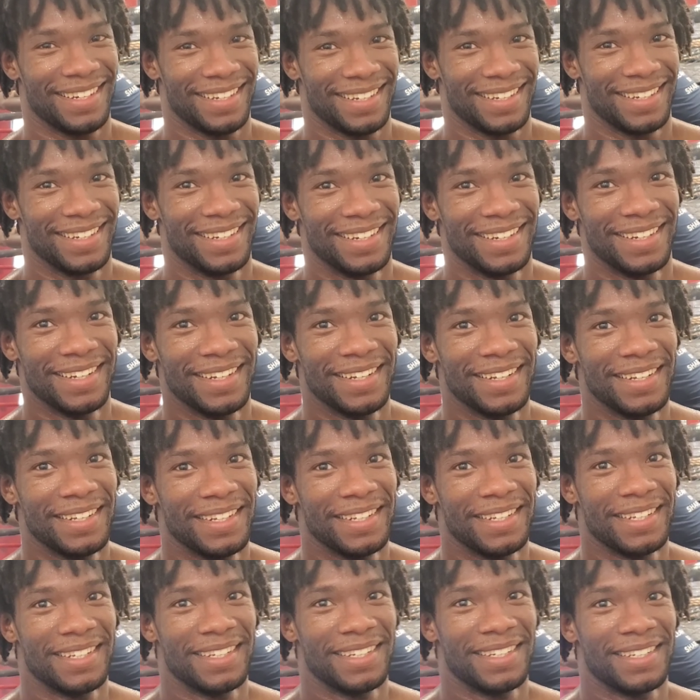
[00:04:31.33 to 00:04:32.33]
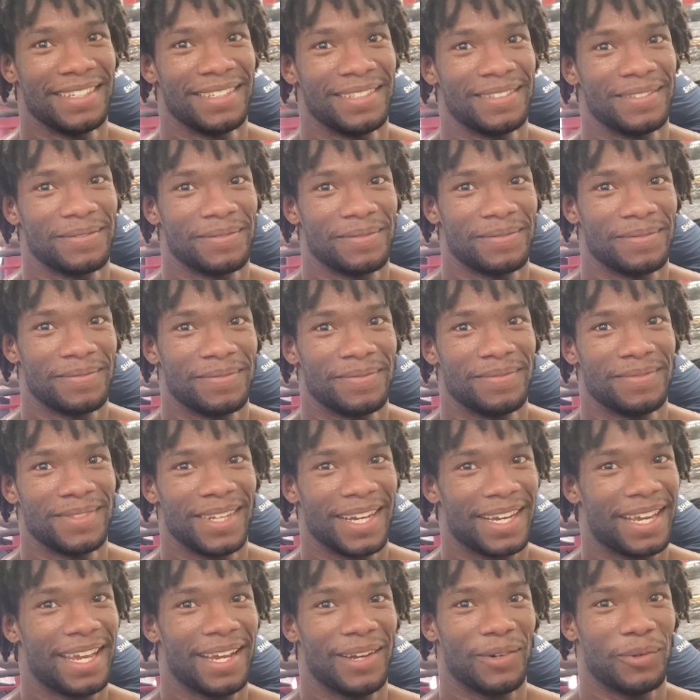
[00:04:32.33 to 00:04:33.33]
Okay. Like it, is he?
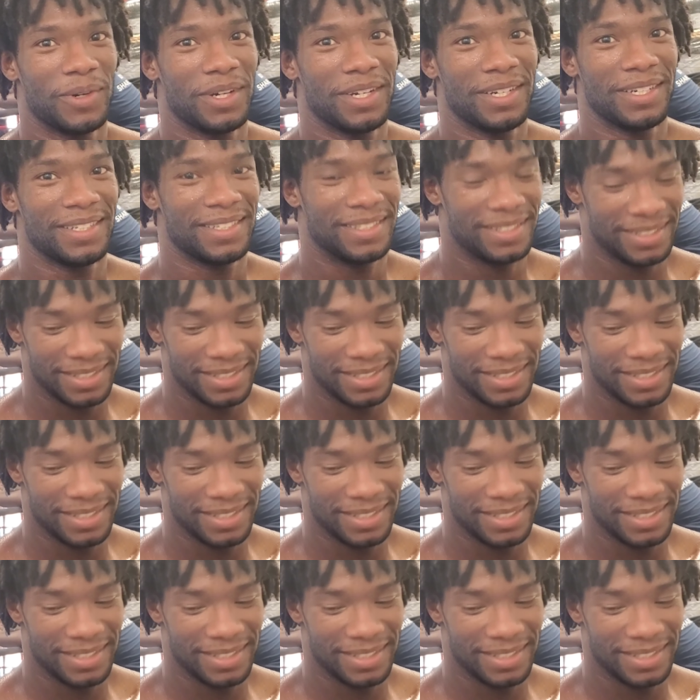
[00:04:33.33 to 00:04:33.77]
Thanks.